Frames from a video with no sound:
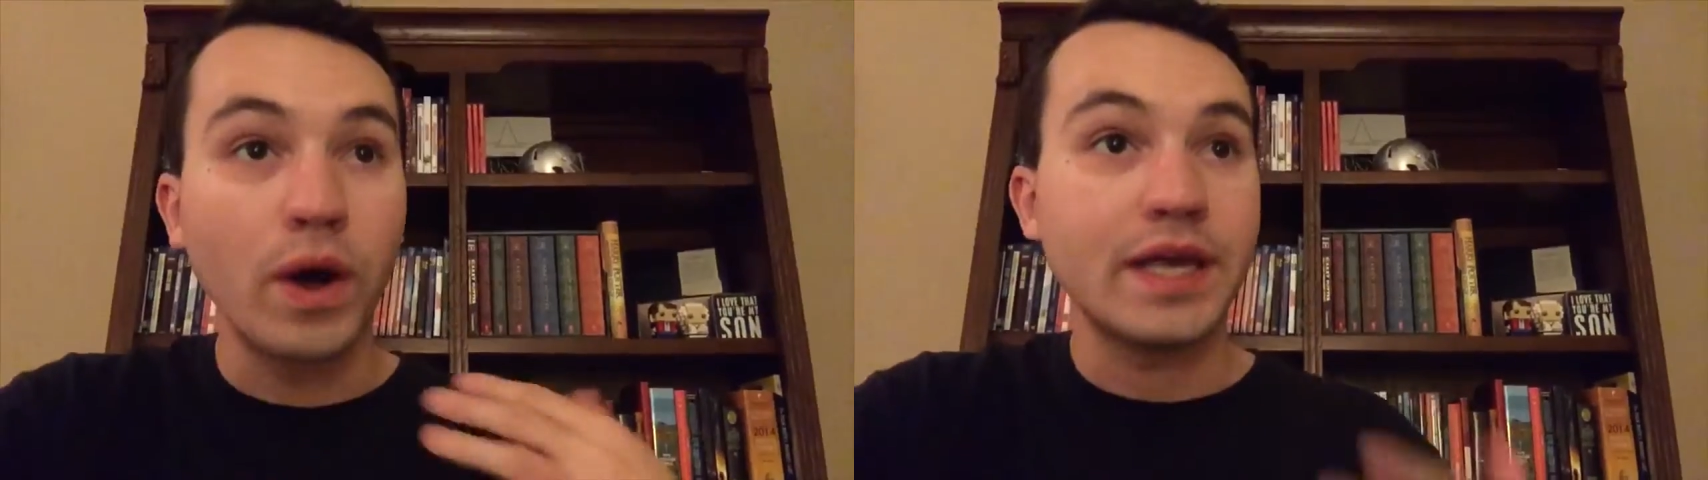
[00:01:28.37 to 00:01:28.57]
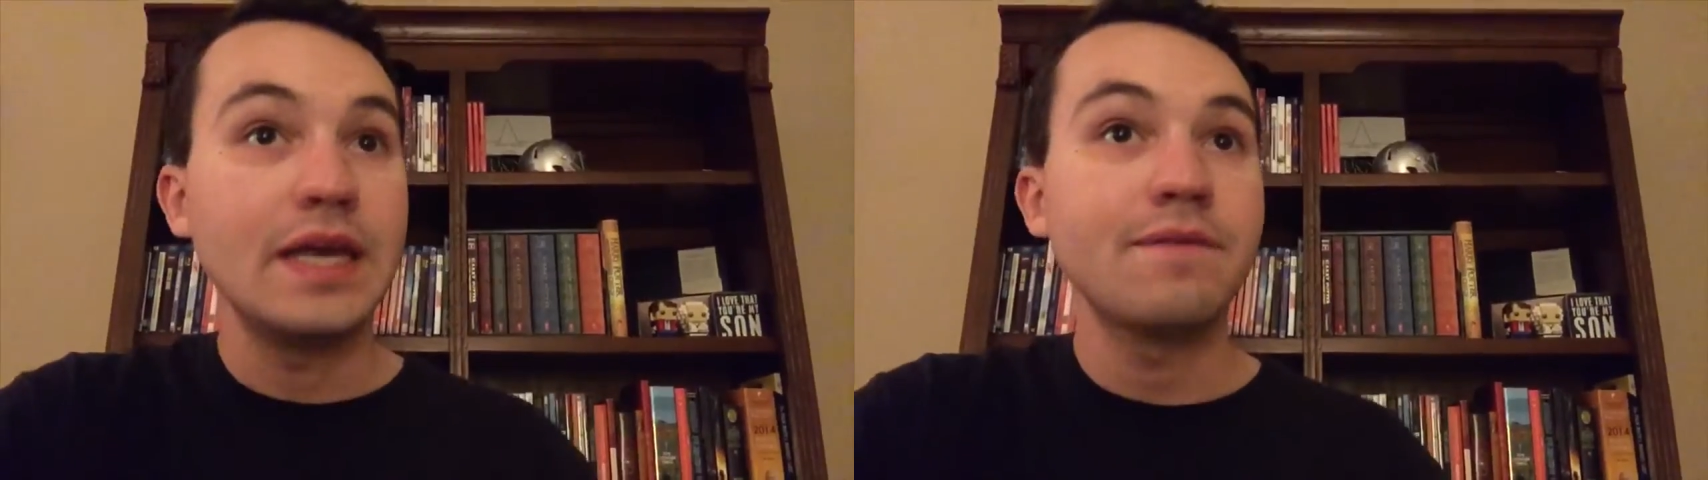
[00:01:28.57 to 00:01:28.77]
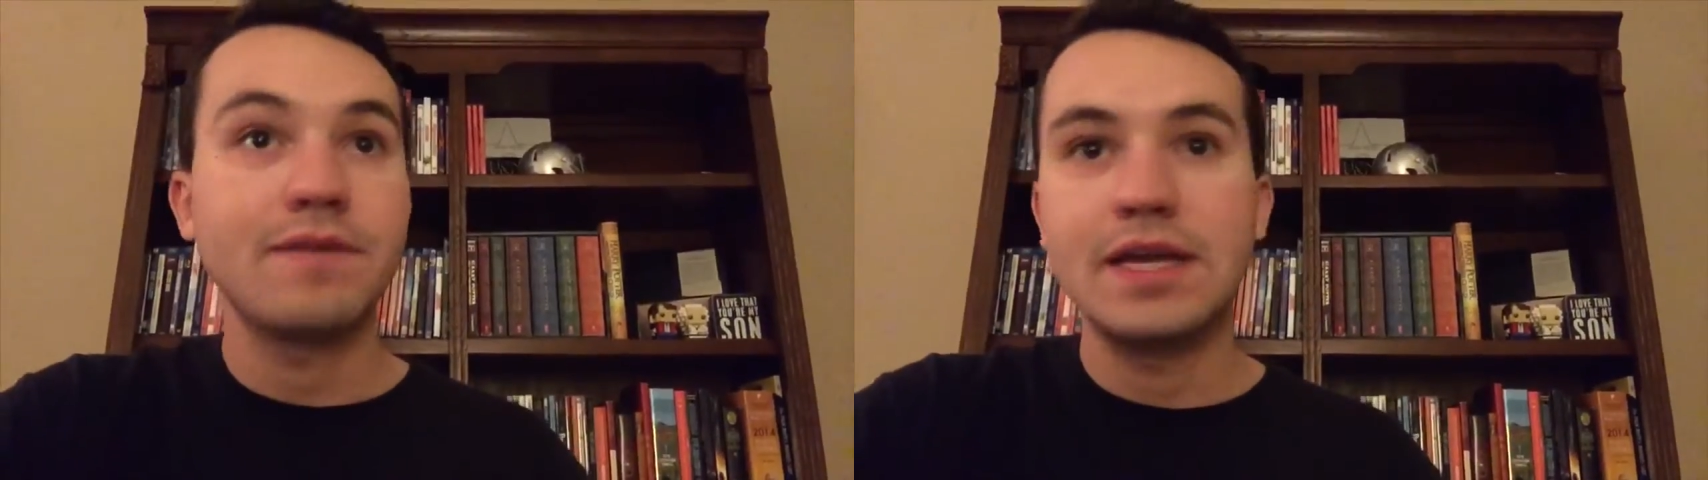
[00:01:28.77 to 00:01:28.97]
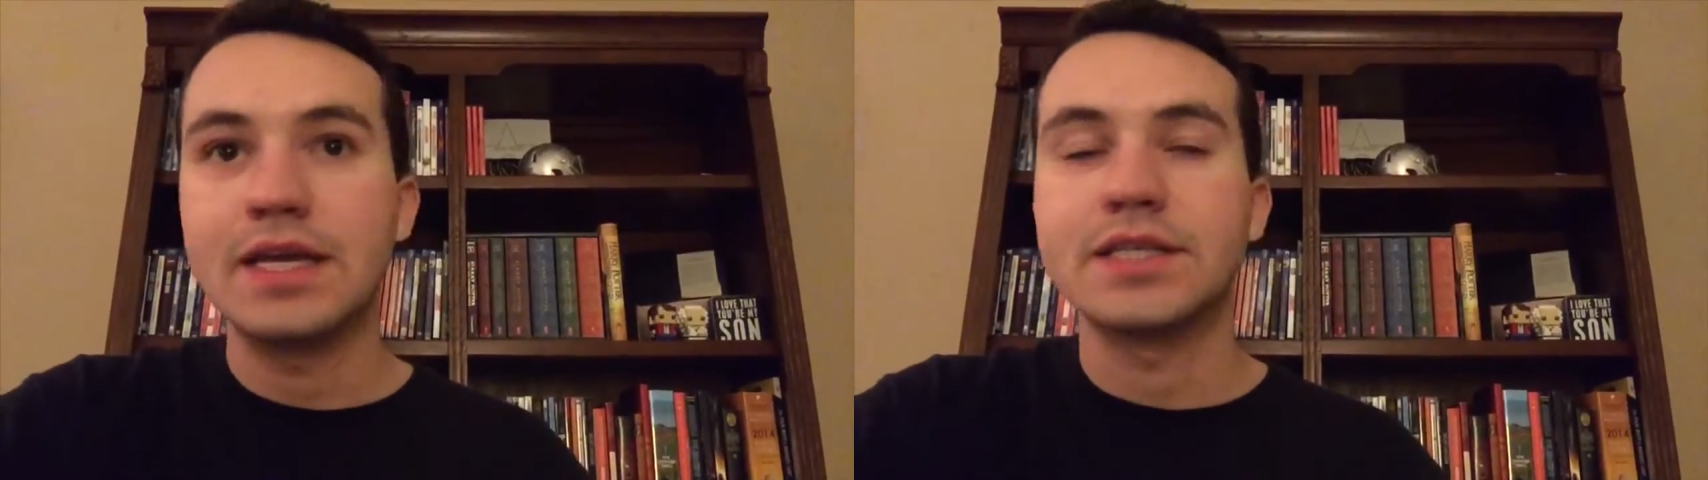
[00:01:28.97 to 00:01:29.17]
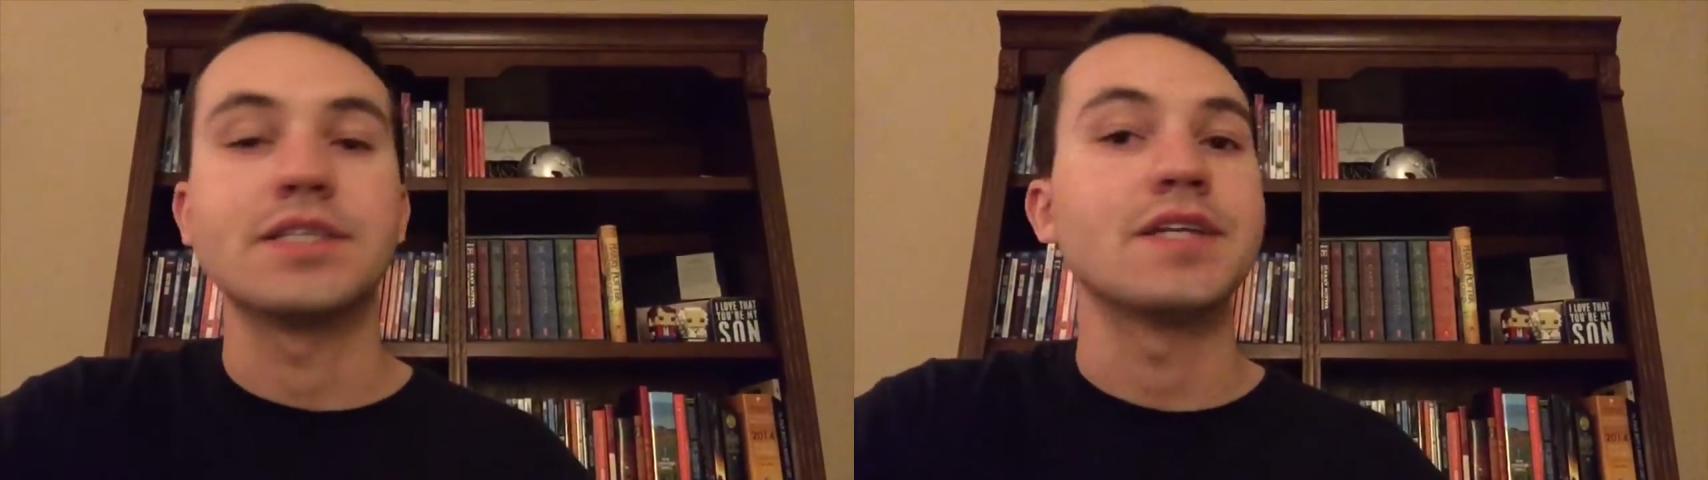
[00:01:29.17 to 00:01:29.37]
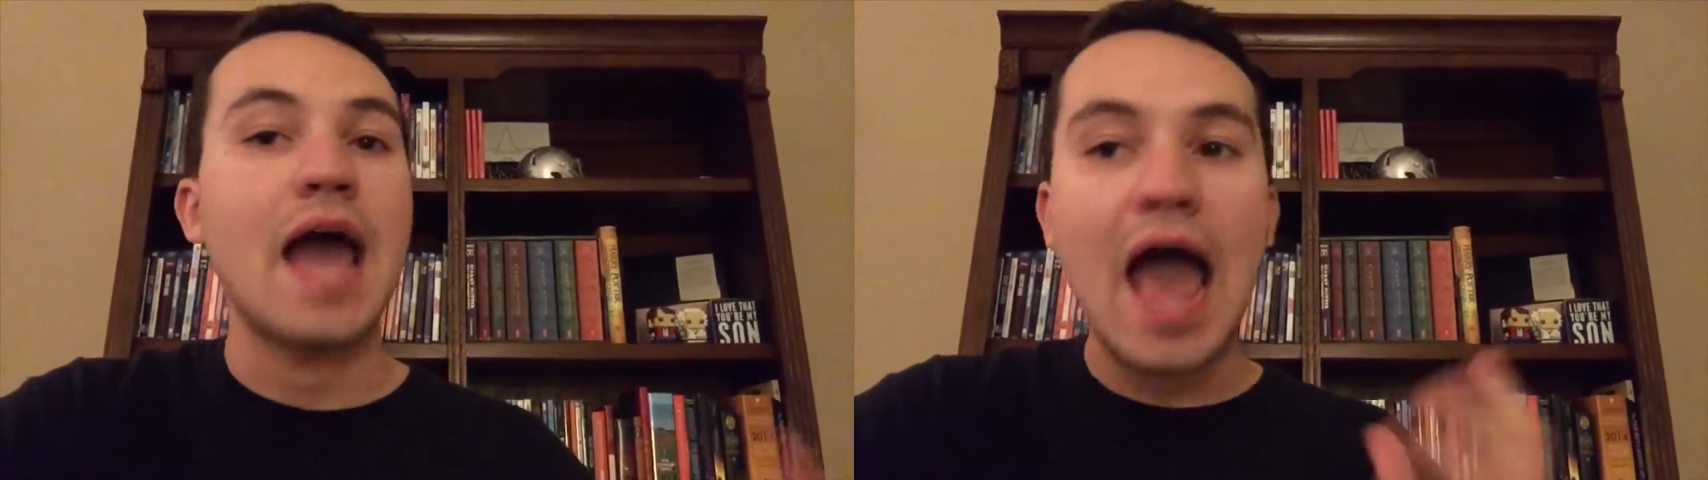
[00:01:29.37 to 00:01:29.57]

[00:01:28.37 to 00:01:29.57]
Joaquin Phoenix is an